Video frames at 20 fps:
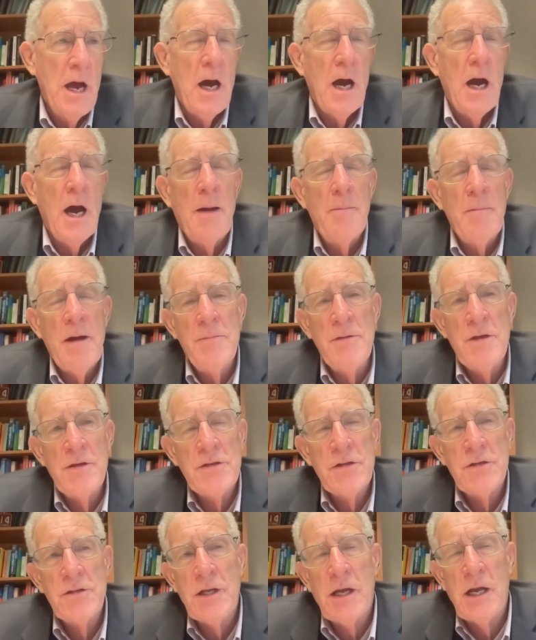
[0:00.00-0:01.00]
And
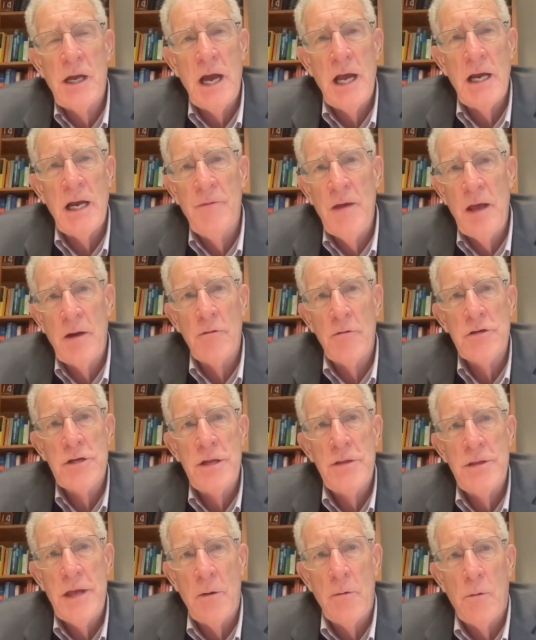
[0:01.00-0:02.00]
this is the kind of
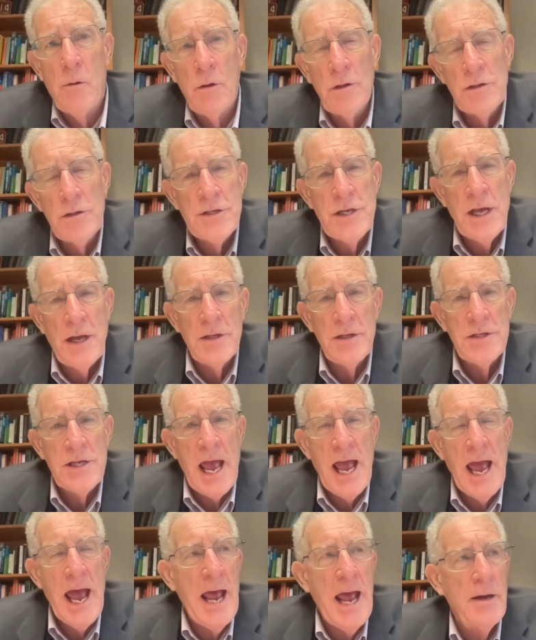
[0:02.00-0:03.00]
energy that all cells
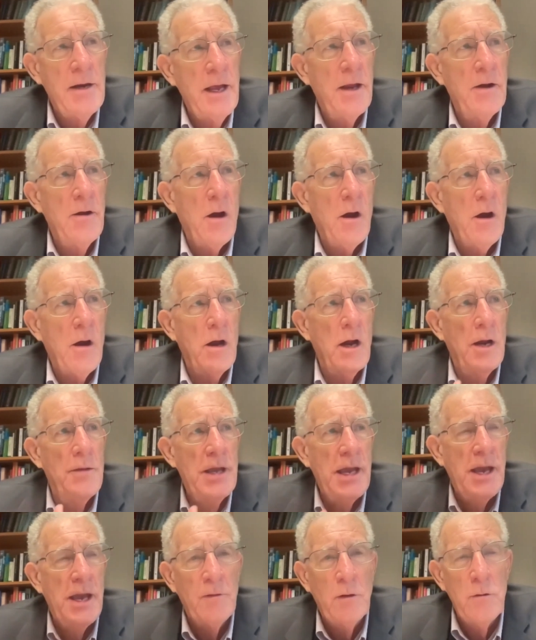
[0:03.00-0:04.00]
had in
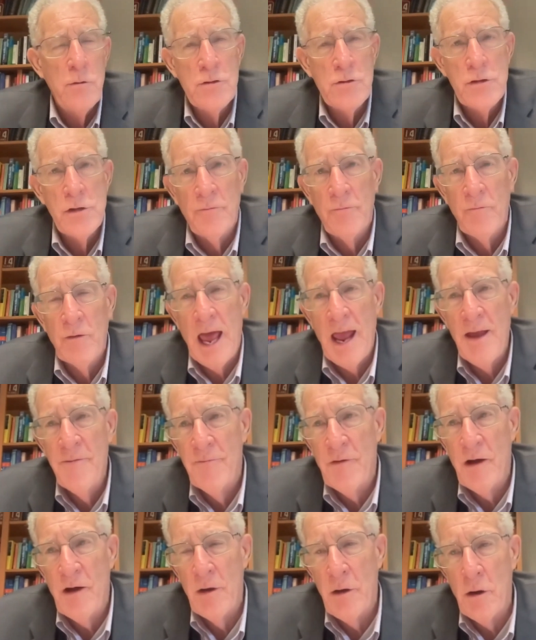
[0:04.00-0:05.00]
the evolution of
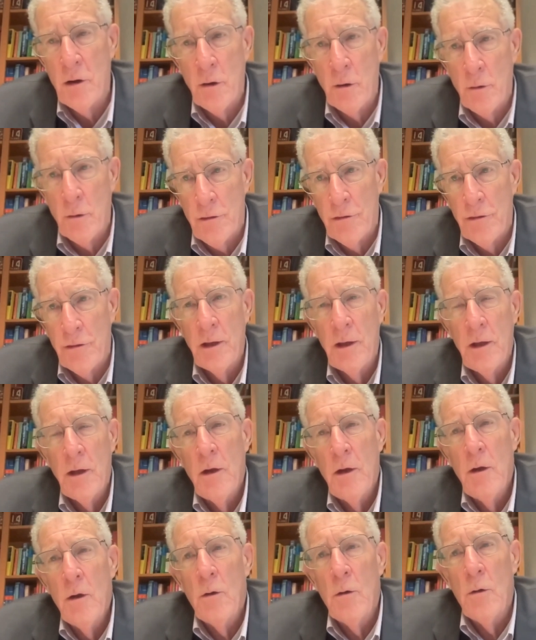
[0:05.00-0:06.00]
life on Earth.
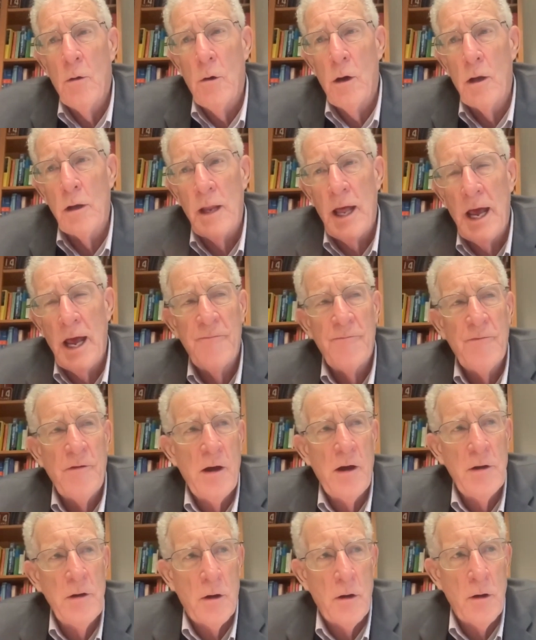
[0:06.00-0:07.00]
All life
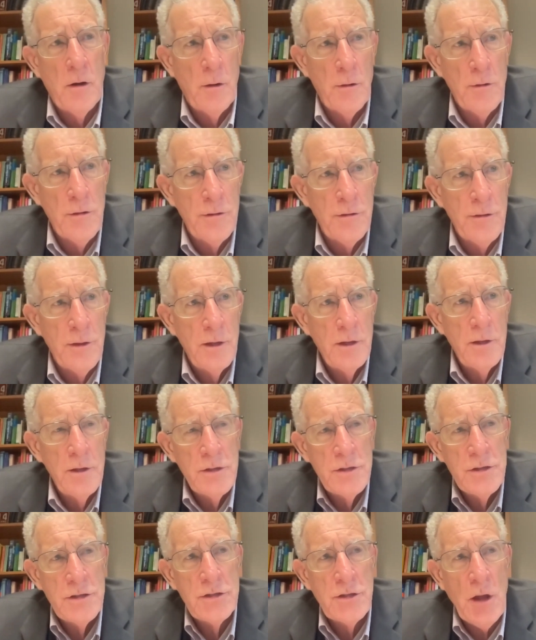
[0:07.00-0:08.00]
on Earth
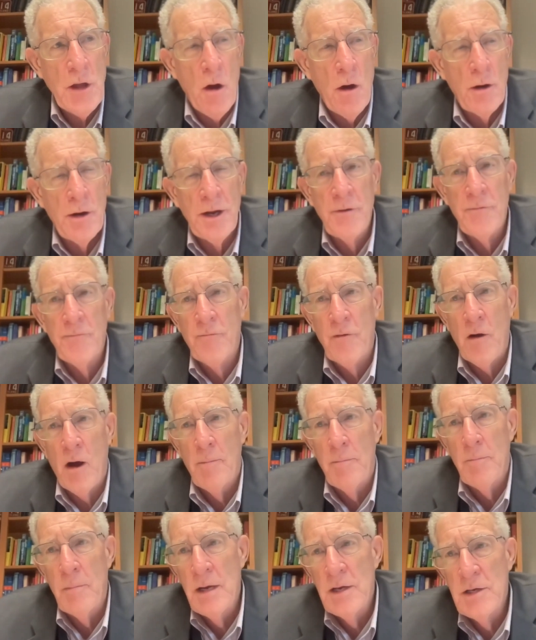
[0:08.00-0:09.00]
started
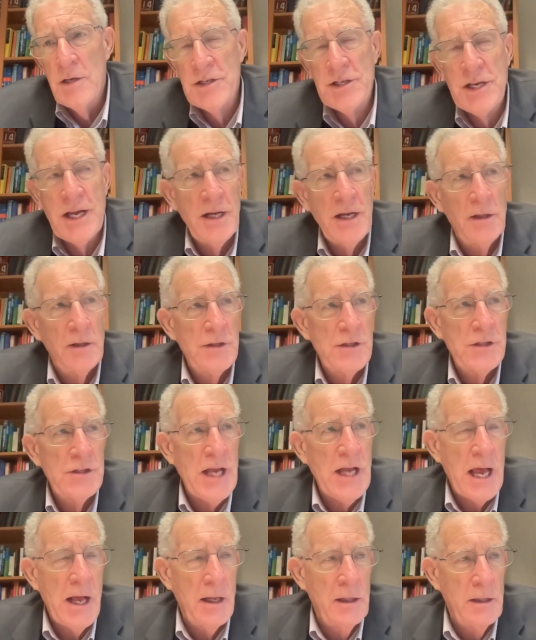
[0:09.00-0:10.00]
from single
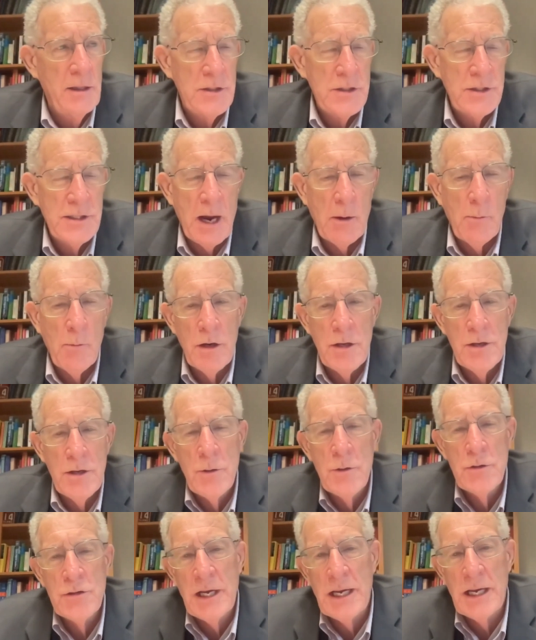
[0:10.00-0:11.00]
cells that were
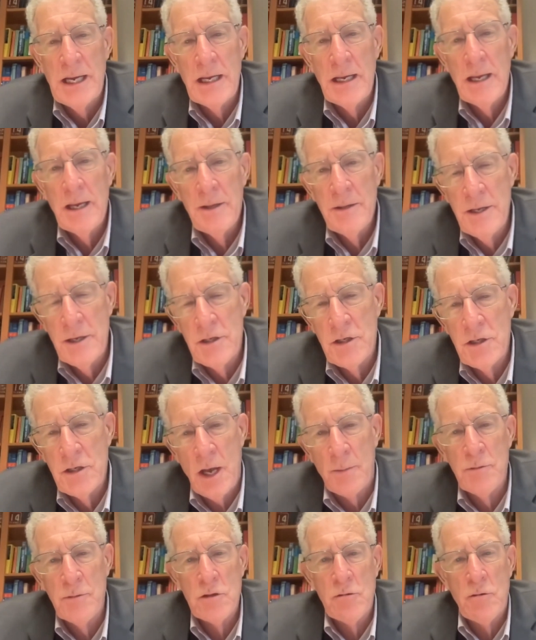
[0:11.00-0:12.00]
using this
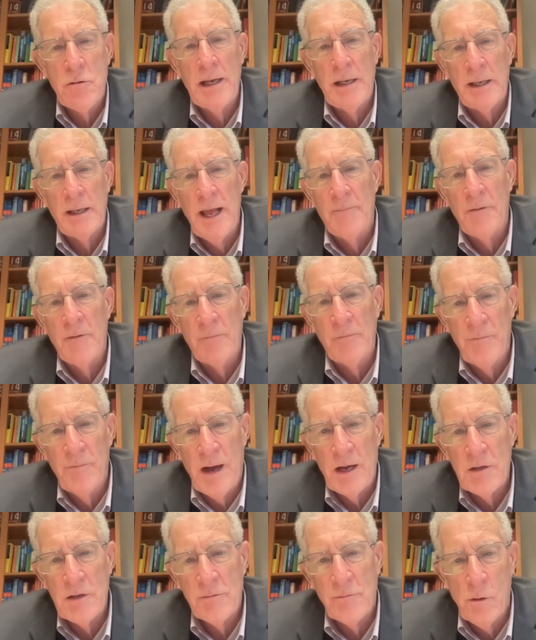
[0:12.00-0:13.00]
substrate level
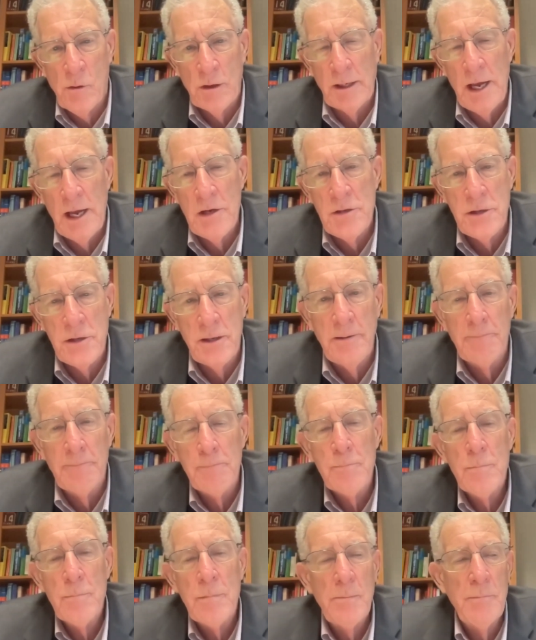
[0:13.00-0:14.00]
phosphorylation
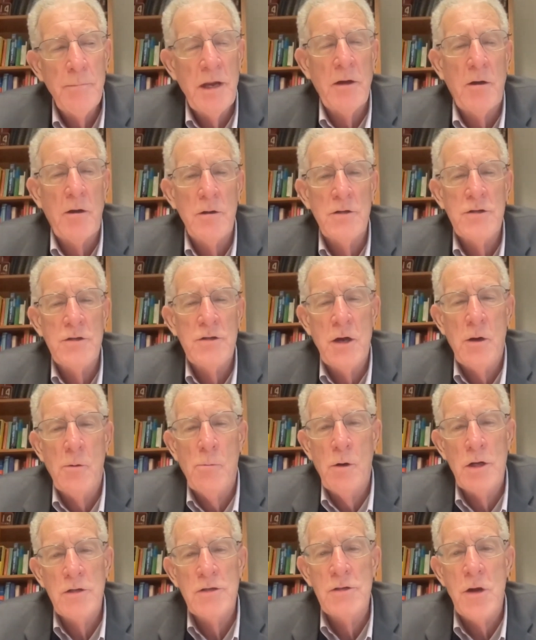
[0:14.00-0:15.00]
because there
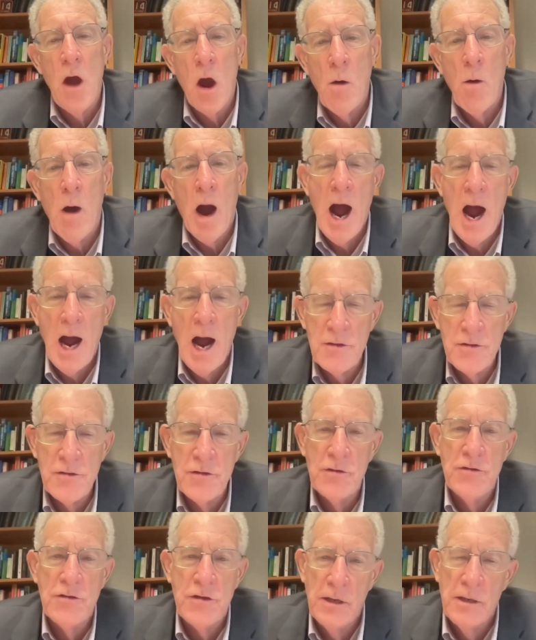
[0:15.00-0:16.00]
was no
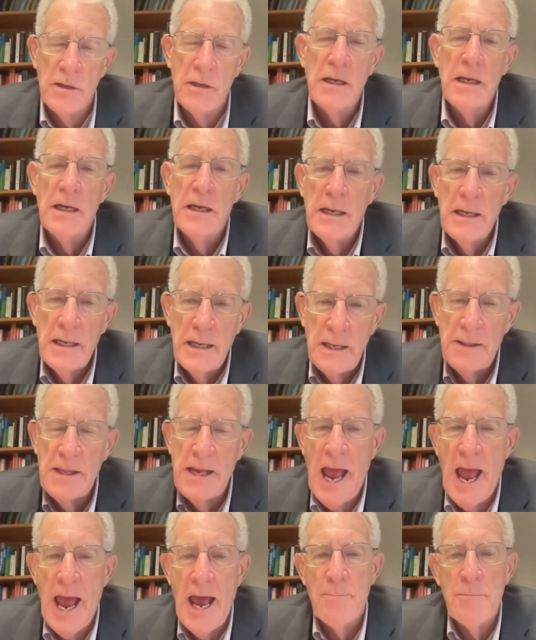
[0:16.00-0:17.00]
oxygen in
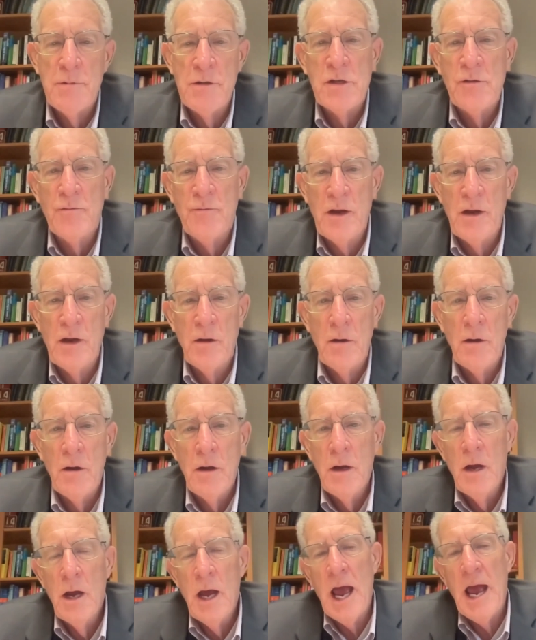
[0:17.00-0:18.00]
the atmosphere
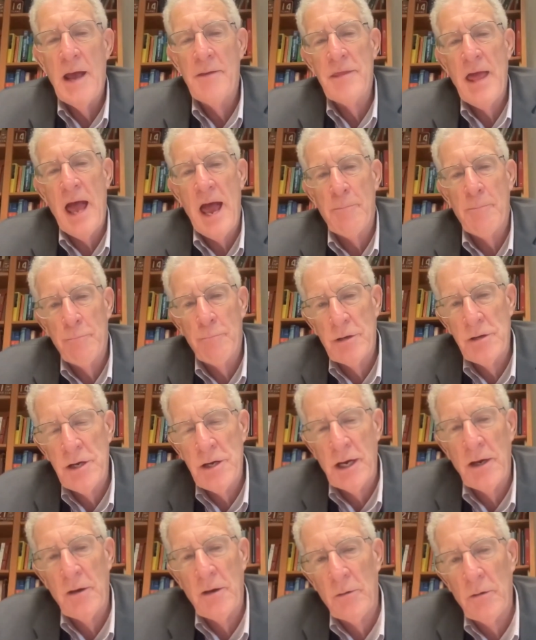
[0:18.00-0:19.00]
at that
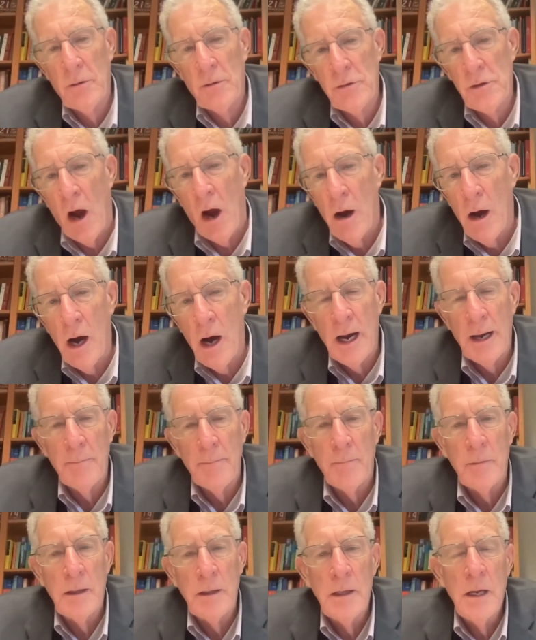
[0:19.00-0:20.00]
particular
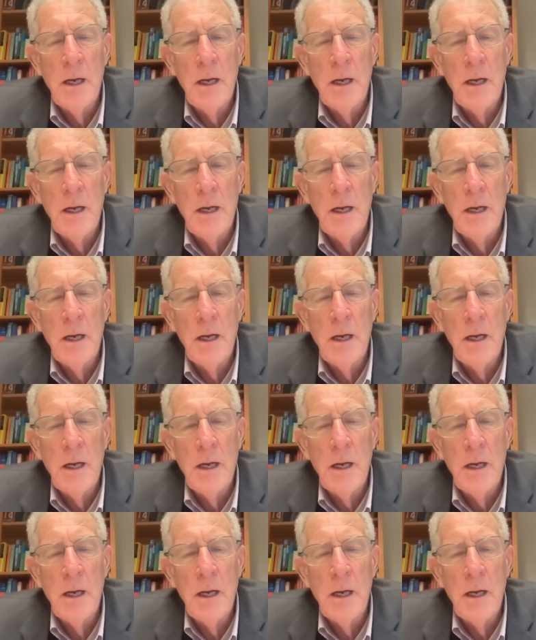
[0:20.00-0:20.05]
time.